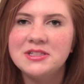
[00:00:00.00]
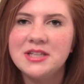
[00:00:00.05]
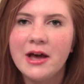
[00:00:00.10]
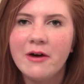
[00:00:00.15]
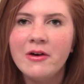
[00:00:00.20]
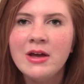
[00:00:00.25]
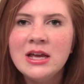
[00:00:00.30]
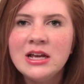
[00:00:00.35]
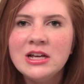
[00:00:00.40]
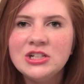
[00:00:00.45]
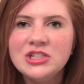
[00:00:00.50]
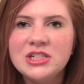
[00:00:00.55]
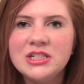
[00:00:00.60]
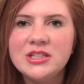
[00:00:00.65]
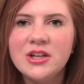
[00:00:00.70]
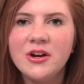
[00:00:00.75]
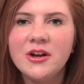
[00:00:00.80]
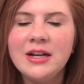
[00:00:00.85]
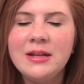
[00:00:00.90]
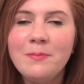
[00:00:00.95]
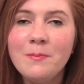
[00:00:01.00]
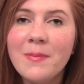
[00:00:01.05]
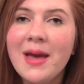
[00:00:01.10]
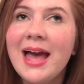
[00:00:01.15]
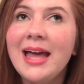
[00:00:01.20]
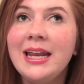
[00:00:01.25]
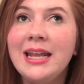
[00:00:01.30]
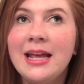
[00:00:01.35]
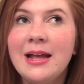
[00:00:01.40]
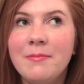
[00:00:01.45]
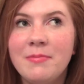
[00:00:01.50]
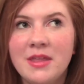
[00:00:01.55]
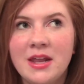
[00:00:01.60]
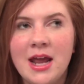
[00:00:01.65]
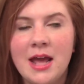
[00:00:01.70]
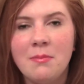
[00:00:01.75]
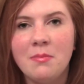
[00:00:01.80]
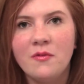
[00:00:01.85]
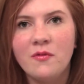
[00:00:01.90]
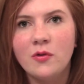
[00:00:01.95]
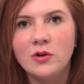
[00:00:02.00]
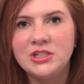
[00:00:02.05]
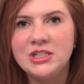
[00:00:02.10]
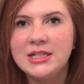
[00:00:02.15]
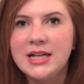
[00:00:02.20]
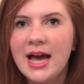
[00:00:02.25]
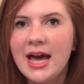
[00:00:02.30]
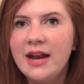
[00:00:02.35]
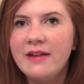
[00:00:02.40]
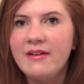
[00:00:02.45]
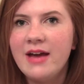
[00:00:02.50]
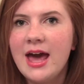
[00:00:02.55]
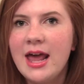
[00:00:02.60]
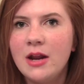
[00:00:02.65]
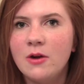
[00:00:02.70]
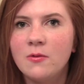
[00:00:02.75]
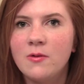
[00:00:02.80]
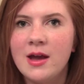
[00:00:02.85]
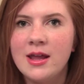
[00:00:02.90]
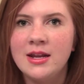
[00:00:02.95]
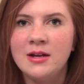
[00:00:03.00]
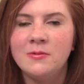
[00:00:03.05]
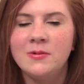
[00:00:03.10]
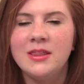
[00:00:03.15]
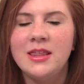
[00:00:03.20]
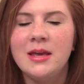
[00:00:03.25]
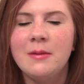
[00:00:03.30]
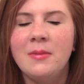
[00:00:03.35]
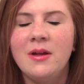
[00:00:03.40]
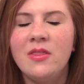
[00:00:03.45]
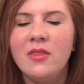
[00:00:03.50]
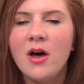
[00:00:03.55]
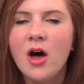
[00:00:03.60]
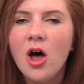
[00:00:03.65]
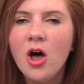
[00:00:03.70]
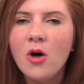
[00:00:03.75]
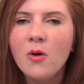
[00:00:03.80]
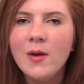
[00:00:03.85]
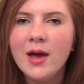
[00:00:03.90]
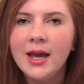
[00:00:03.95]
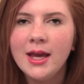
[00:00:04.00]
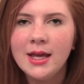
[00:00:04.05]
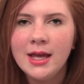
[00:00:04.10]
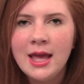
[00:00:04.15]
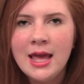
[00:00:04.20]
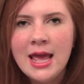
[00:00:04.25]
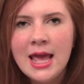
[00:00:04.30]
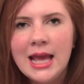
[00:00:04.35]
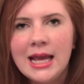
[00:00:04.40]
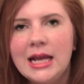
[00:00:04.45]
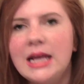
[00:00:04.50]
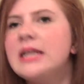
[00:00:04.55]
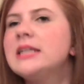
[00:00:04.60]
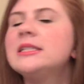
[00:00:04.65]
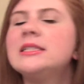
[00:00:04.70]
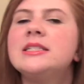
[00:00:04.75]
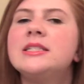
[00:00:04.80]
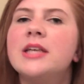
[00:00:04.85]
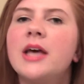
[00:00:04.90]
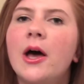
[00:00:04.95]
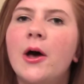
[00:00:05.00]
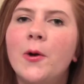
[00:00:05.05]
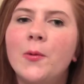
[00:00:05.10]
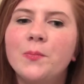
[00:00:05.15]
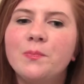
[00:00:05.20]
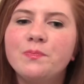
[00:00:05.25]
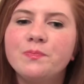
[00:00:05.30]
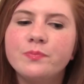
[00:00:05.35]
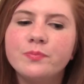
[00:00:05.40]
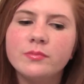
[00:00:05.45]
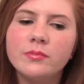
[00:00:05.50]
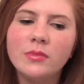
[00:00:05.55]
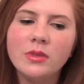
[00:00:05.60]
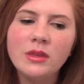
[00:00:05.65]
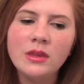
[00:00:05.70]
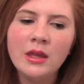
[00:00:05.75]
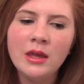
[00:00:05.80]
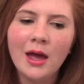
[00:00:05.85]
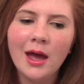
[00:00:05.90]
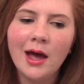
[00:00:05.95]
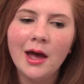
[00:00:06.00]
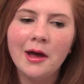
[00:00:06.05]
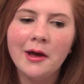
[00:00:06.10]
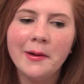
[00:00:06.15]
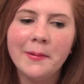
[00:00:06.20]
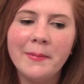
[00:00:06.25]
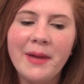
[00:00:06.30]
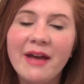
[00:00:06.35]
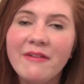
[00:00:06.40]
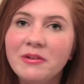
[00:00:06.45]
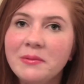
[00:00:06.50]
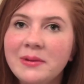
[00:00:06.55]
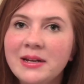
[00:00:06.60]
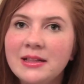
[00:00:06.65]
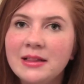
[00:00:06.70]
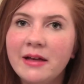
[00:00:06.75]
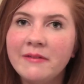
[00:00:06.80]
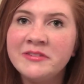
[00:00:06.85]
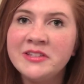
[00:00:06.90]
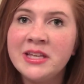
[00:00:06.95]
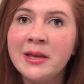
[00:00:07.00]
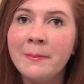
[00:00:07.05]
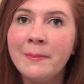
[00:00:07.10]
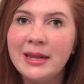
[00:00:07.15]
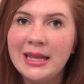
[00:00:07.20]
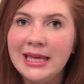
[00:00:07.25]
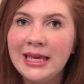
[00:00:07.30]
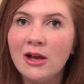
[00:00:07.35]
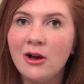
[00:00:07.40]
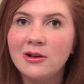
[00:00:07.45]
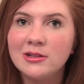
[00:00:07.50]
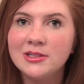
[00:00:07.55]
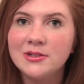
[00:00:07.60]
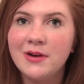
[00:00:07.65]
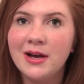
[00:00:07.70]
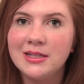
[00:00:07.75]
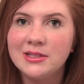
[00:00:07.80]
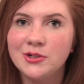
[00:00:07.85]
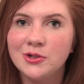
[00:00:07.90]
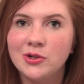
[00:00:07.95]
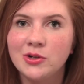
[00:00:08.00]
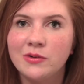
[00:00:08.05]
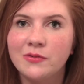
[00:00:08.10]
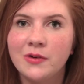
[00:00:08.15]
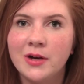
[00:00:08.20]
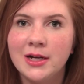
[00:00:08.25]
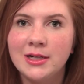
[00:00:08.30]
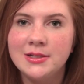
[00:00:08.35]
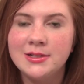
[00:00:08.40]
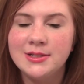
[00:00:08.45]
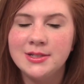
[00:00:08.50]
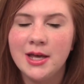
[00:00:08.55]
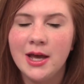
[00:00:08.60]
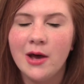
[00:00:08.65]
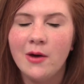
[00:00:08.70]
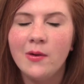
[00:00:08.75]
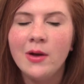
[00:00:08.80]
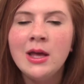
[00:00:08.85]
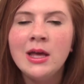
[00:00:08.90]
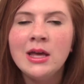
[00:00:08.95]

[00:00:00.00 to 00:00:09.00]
So she's already met him the night before. She kind of had a run-in with him in the hallway, and so everybody loves him, but he also has a girlfriend. So